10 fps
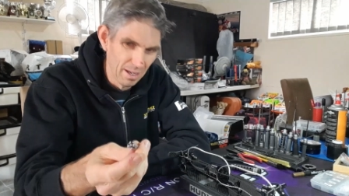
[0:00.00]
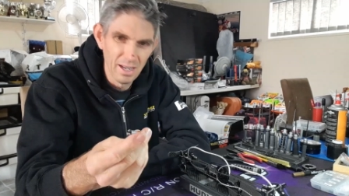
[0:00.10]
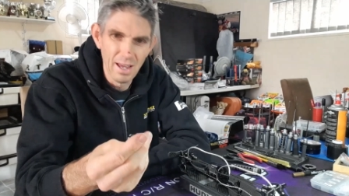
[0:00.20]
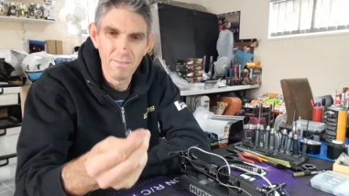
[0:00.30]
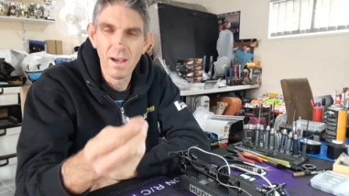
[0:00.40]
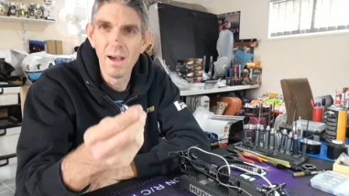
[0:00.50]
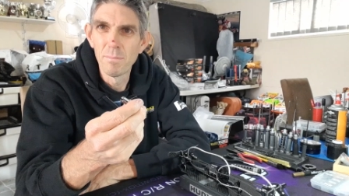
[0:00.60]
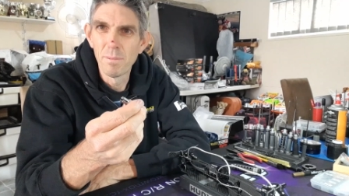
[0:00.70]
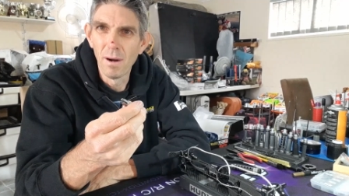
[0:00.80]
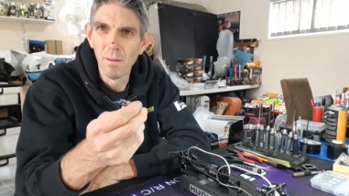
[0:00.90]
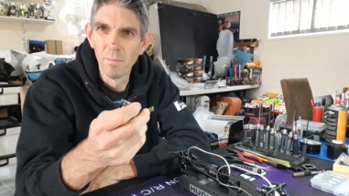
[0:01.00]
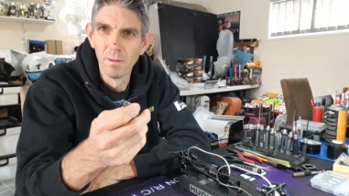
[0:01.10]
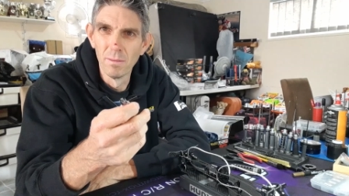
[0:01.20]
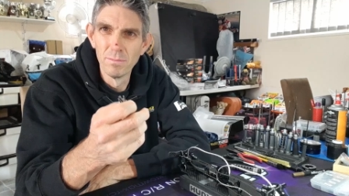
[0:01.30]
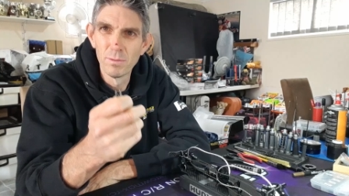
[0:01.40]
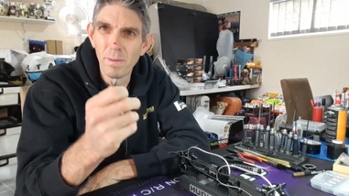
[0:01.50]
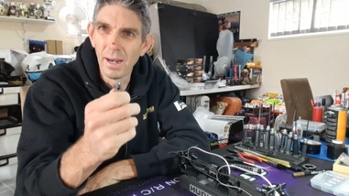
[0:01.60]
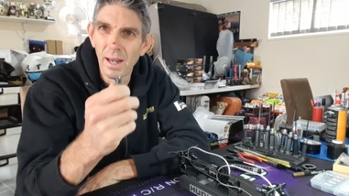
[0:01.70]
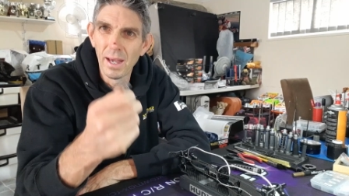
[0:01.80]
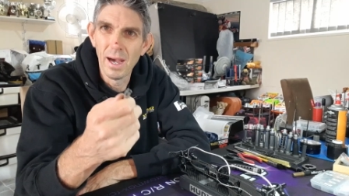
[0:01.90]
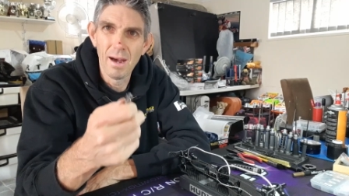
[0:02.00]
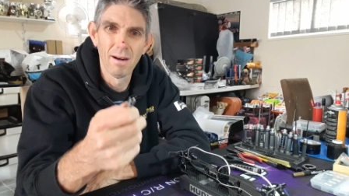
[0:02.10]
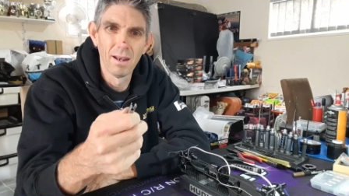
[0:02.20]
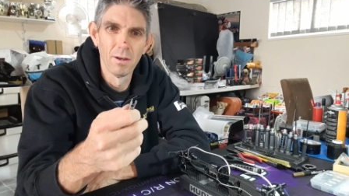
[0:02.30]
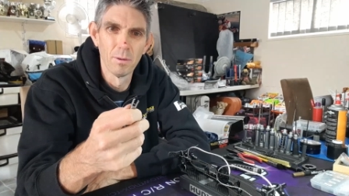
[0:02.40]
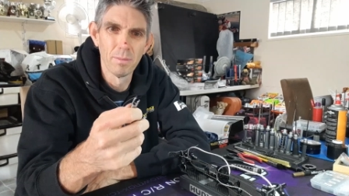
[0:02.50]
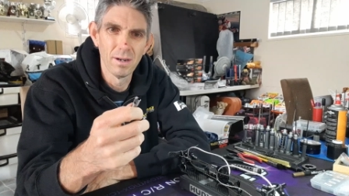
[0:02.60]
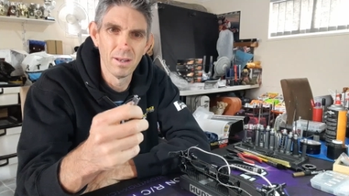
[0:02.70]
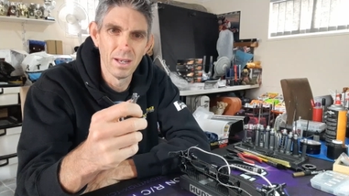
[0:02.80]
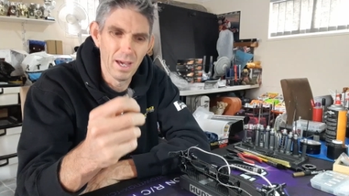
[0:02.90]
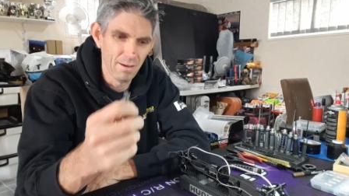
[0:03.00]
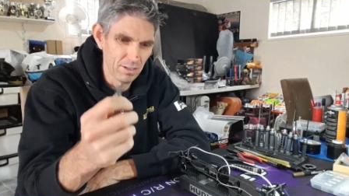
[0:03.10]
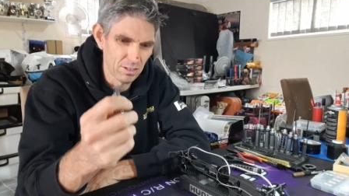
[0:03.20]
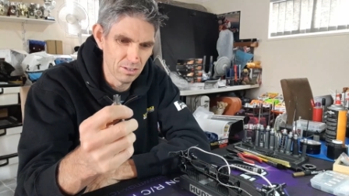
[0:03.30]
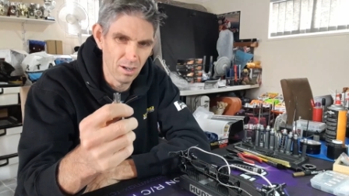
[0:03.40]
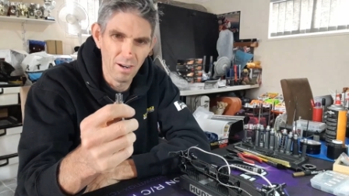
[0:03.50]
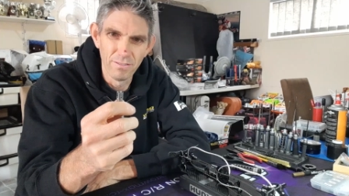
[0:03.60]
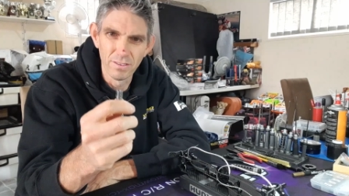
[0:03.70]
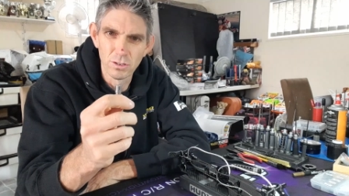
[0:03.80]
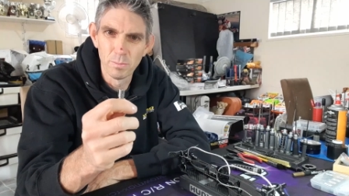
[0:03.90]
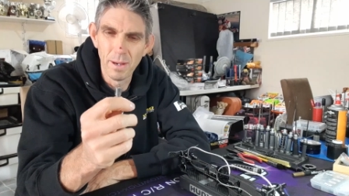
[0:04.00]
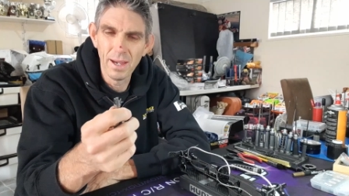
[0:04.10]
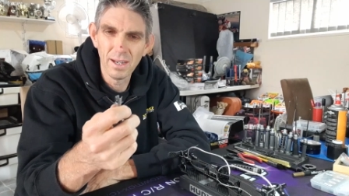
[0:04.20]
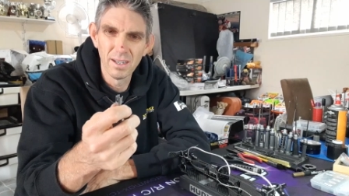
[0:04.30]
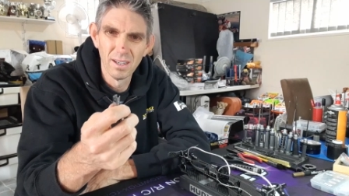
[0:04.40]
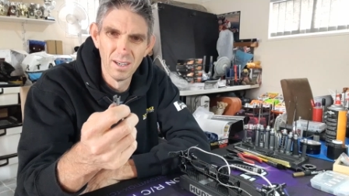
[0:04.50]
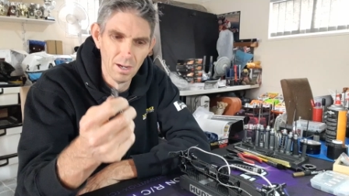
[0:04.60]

never had problems, but they are a little bit on the heavy side for spec.